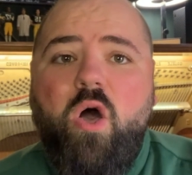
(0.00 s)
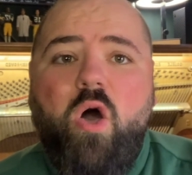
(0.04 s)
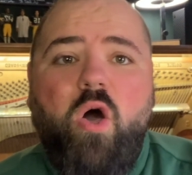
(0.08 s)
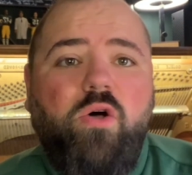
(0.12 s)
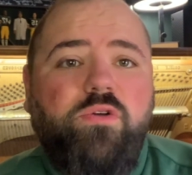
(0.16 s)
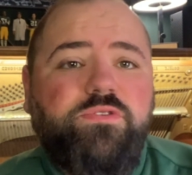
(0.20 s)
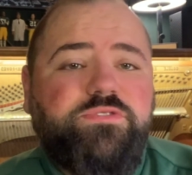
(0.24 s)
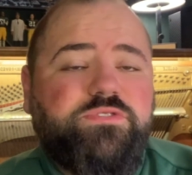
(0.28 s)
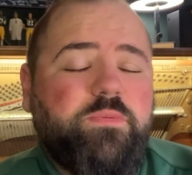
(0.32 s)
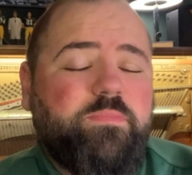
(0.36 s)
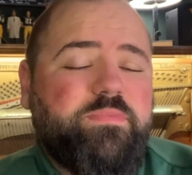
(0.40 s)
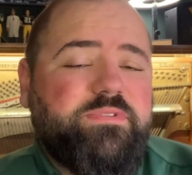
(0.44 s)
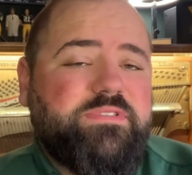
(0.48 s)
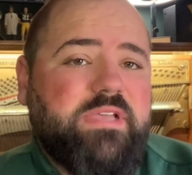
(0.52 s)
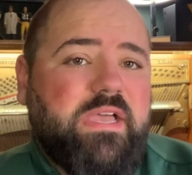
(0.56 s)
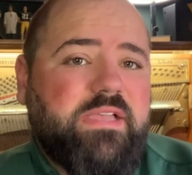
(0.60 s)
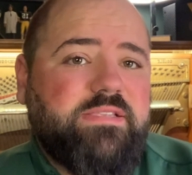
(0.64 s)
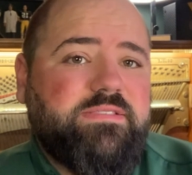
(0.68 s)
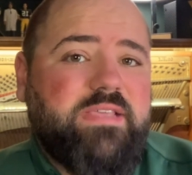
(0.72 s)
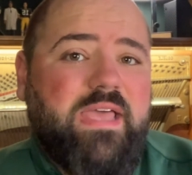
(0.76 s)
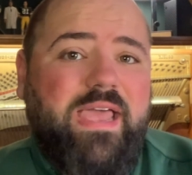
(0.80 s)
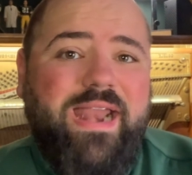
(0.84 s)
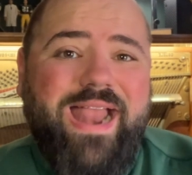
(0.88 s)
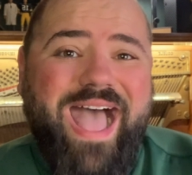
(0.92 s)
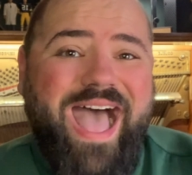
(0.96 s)
Also, besides
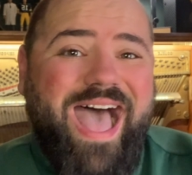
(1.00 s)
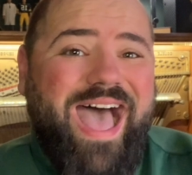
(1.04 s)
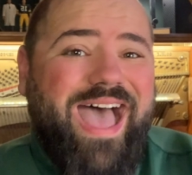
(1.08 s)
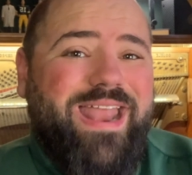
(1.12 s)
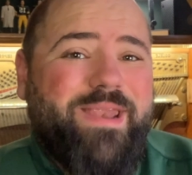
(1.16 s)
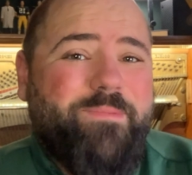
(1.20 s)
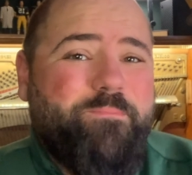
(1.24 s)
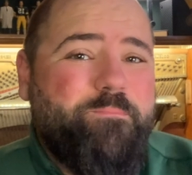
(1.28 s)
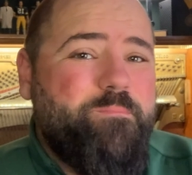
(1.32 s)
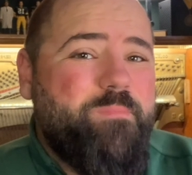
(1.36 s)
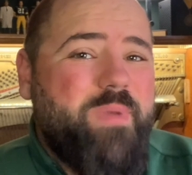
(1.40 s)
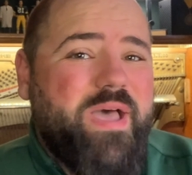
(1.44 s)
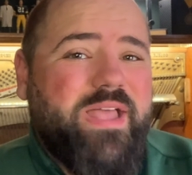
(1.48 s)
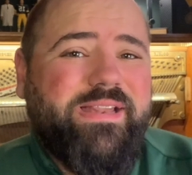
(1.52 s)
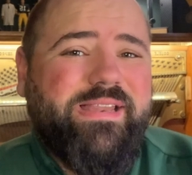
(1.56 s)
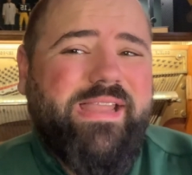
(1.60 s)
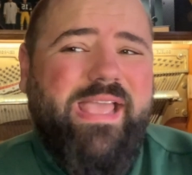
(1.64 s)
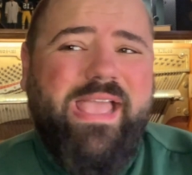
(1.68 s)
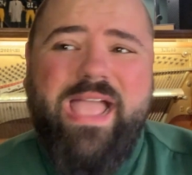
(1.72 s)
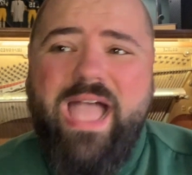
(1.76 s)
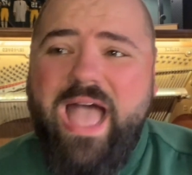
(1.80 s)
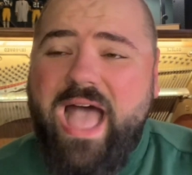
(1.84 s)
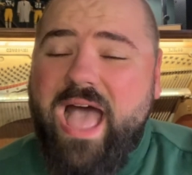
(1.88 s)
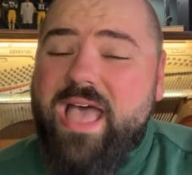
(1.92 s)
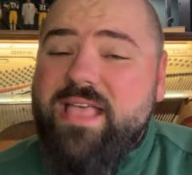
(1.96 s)
that, on
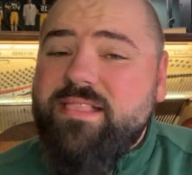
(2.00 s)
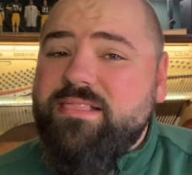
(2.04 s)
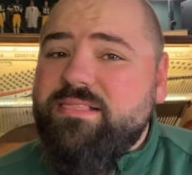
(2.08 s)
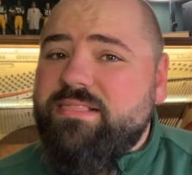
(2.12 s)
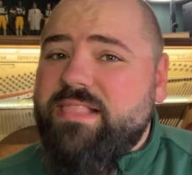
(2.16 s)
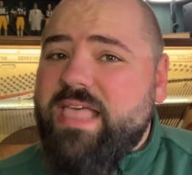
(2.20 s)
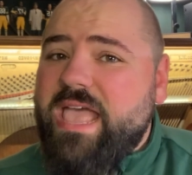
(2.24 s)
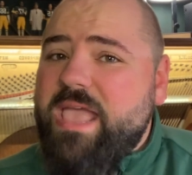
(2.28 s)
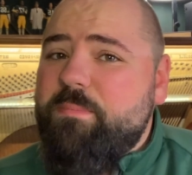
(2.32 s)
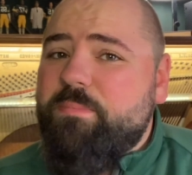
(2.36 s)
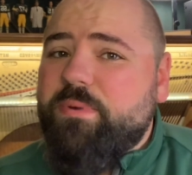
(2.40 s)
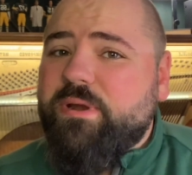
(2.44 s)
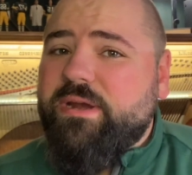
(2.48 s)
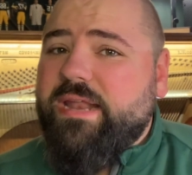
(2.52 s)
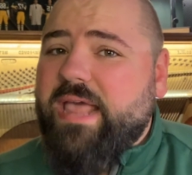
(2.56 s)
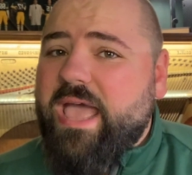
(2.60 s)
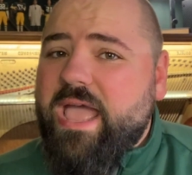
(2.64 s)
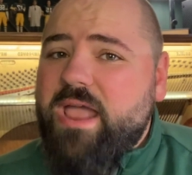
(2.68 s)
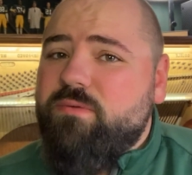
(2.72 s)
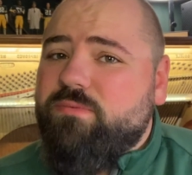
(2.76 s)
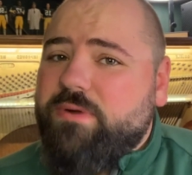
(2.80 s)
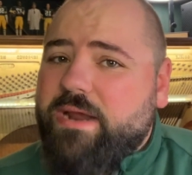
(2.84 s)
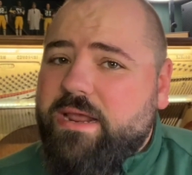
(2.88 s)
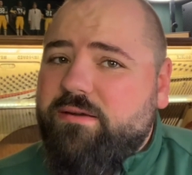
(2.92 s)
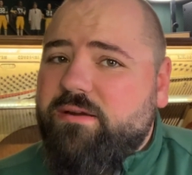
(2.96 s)
Monday, on Labor
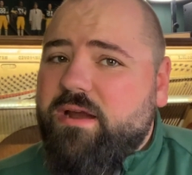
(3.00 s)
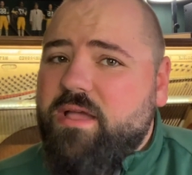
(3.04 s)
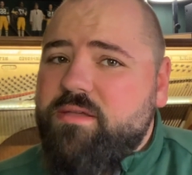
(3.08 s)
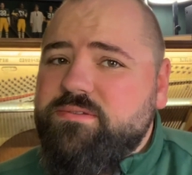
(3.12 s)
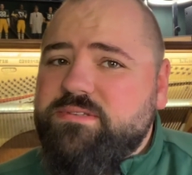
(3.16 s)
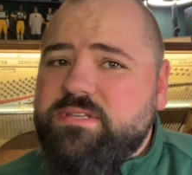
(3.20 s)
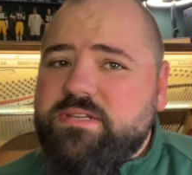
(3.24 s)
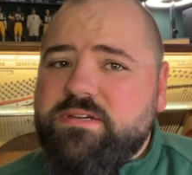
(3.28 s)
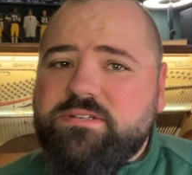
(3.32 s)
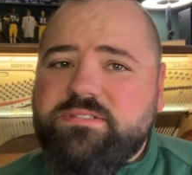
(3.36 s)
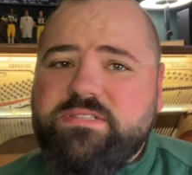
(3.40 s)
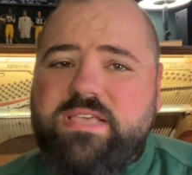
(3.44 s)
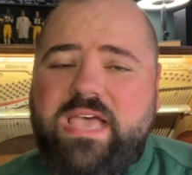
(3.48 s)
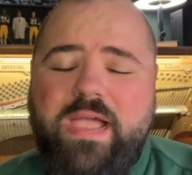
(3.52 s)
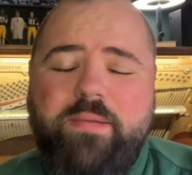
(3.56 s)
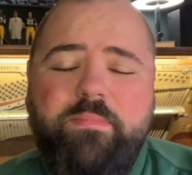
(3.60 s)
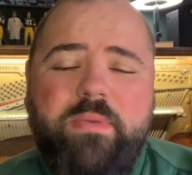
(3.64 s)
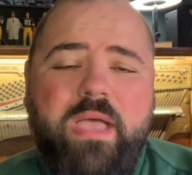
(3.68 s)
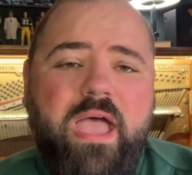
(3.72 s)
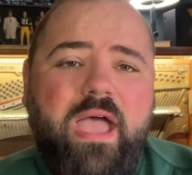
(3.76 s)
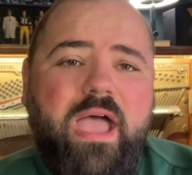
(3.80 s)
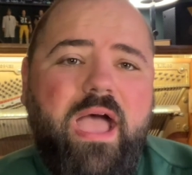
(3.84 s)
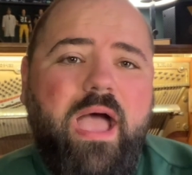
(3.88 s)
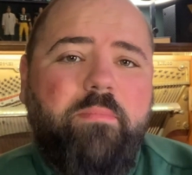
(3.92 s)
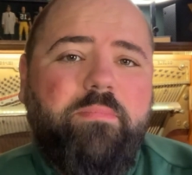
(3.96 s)
Day, right around dinner time,
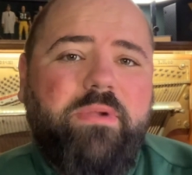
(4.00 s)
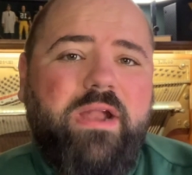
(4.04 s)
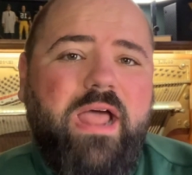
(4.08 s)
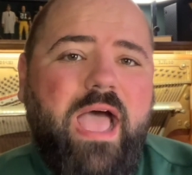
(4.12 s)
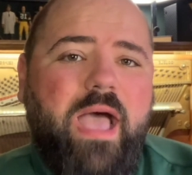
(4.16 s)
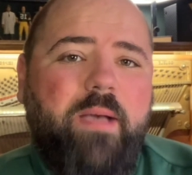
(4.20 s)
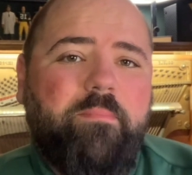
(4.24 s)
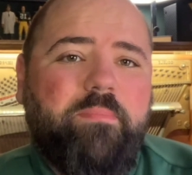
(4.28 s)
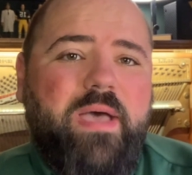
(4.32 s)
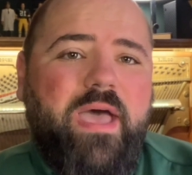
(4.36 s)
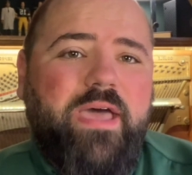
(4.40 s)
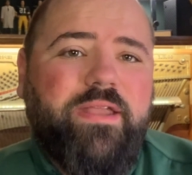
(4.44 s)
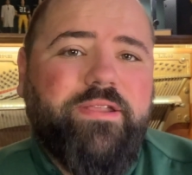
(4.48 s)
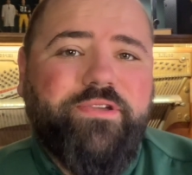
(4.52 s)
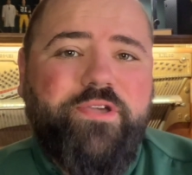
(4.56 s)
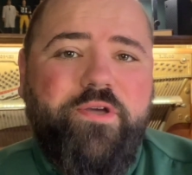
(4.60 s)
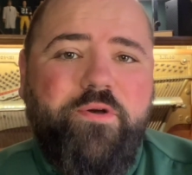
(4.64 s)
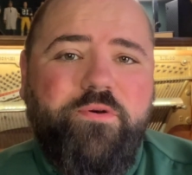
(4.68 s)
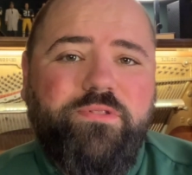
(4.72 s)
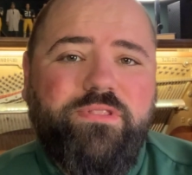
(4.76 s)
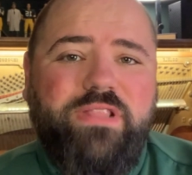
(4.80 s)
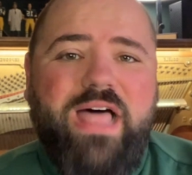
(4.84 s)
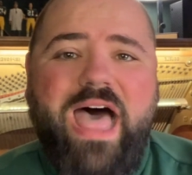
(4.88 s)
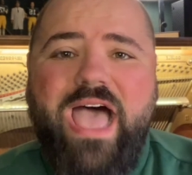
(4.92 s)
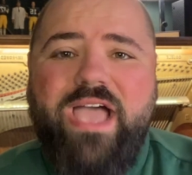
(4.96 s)
I'm going to hop on and
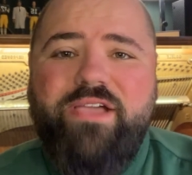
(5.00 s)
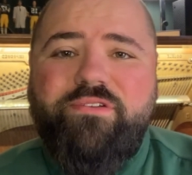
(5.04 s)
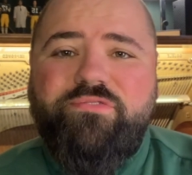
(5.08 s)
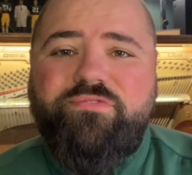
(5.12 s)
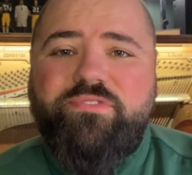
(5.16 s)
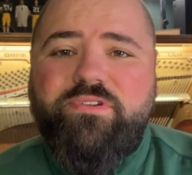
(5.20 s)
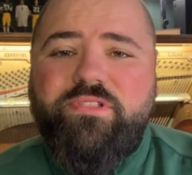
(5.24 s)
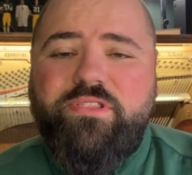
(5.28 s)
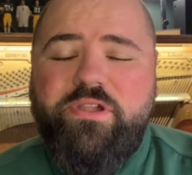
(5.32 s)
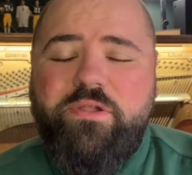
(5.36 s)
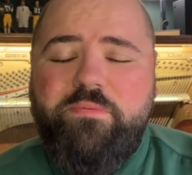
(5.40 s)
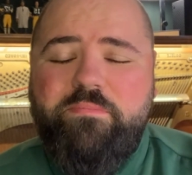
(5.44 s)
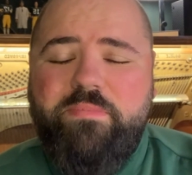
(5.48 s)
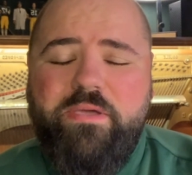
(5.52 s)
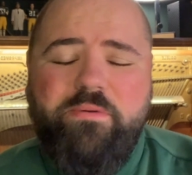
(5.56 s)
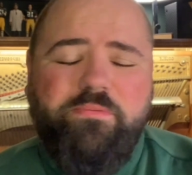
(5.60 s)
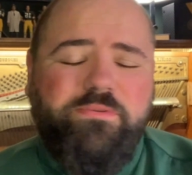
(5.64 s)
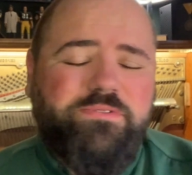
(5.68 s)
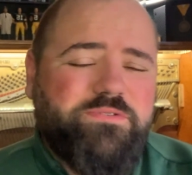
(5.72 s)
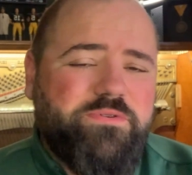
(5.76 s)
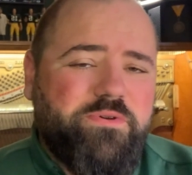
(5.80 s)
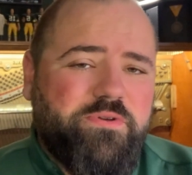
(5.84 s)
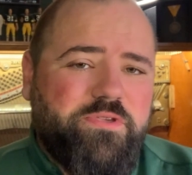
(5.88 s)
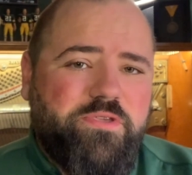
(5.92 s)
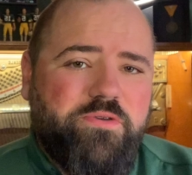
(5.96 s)
go live for a little bit.
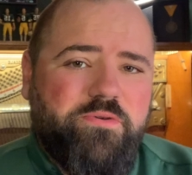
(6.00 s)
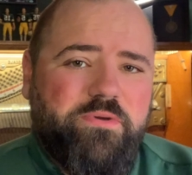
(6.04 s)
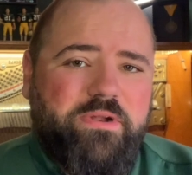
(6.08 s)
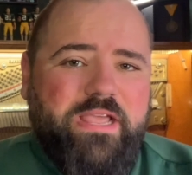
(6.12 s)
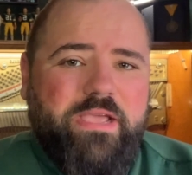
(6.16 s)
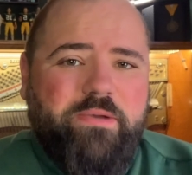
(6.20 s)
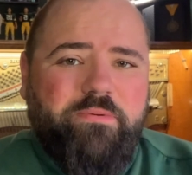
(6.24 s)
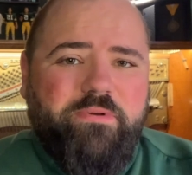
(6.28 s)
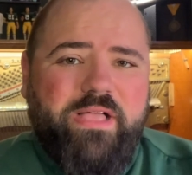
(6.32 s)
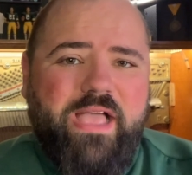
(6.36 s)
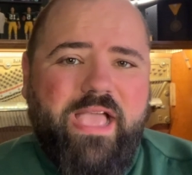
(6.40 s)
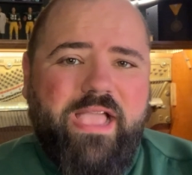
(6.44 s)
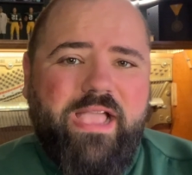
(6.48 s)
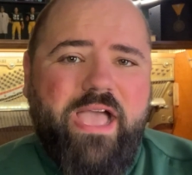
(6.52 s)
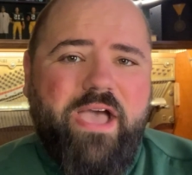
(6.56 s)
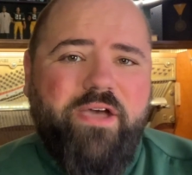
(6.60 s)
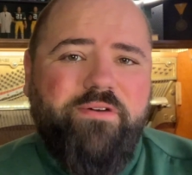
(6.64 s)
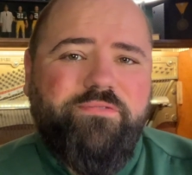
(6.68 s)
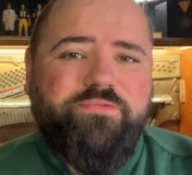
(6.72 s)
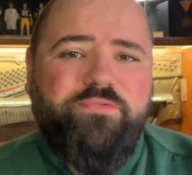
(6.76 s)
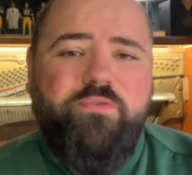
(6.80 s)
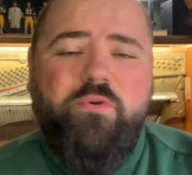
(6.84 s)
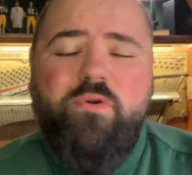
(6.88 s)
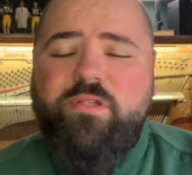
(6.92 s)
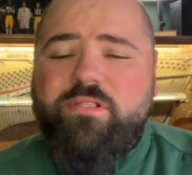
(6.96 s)
We'll do a Q&A. We'll hang
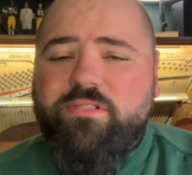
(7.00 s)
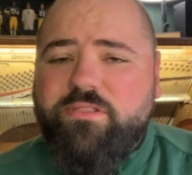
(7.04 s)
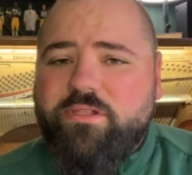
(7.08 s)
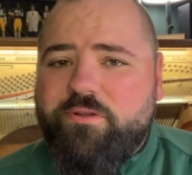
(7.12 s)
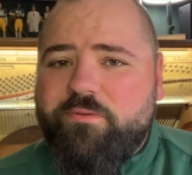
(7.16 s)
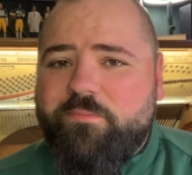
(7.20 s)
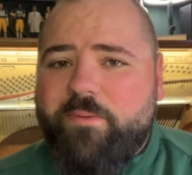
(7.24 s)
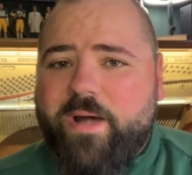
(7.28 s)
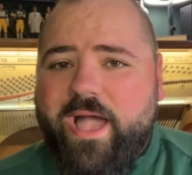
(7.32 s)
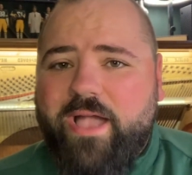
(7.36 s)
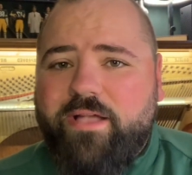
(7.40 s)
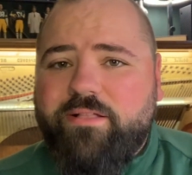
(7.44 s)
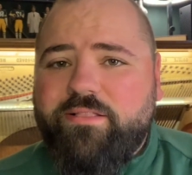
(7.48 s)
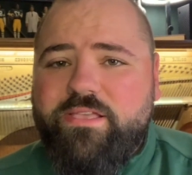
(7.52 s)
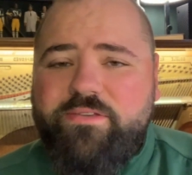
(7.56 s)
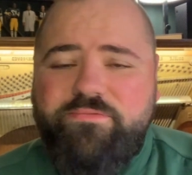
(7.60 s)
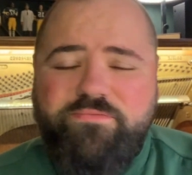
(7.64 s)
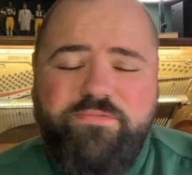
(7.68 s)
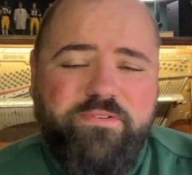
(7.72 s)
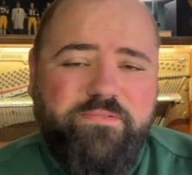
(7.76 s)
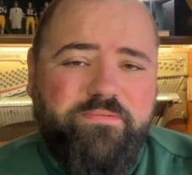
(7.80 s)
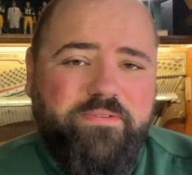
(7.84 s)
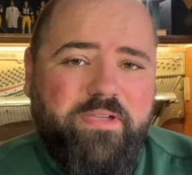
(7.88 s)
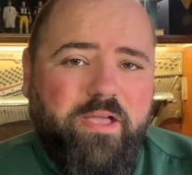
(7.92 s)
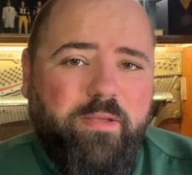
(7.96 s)
out for a little while if
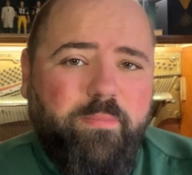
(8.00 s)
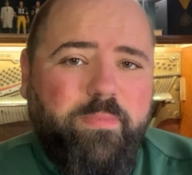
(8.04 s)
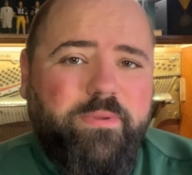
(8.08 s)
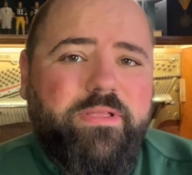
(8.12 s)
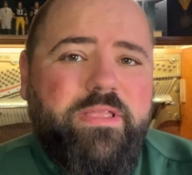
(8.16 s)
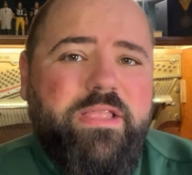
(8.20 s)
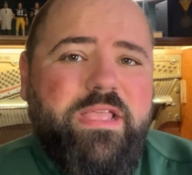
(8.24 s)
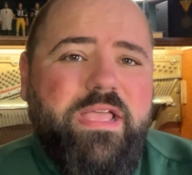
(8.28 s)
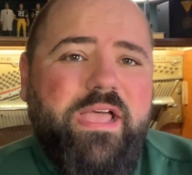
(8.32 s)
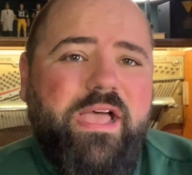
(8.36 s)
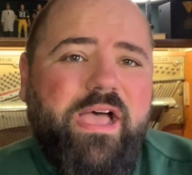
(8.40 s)
you're available.